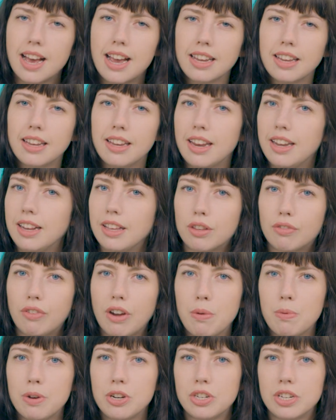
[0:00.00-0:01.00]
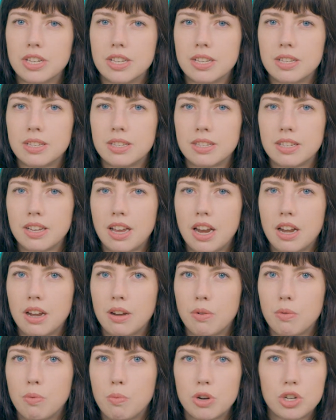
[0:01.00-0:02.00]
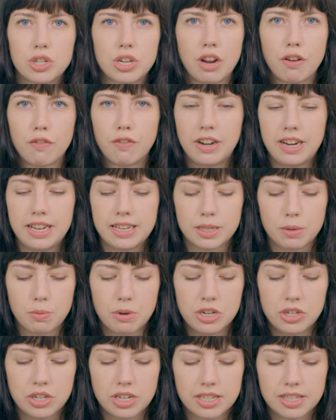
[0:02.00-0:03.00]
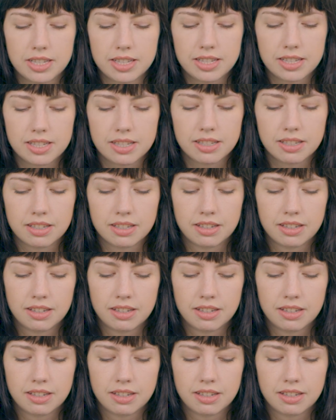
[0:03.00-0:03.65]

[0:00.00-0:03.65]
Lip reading: like getting three wishes and wishing for less wishes.